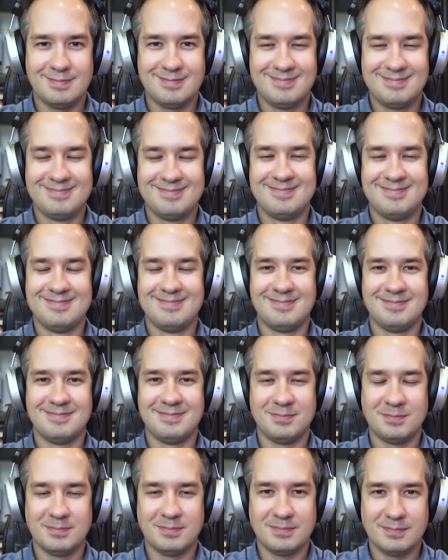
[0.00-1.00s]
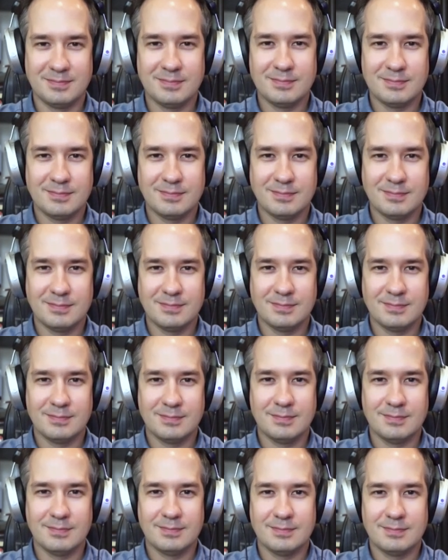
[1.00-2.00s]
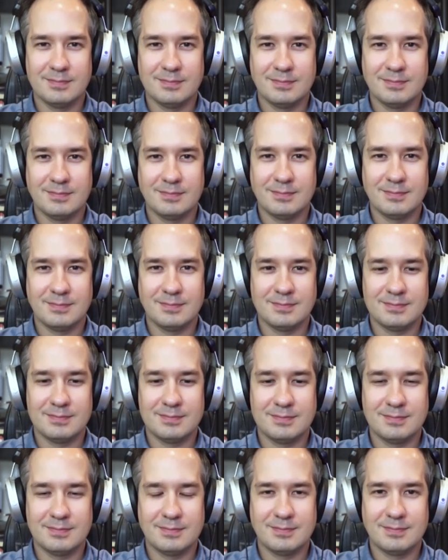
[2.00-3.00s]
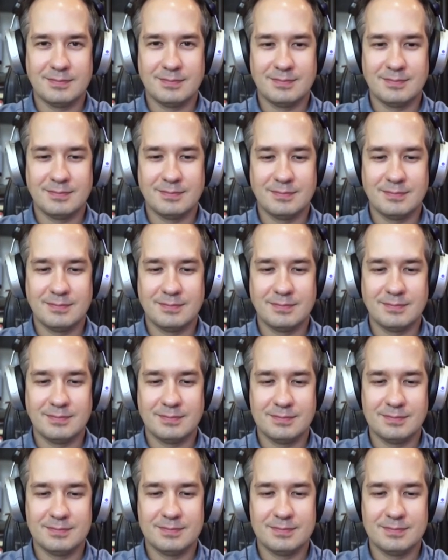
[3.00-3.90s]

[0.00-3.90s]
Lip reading: This person isn't speaking.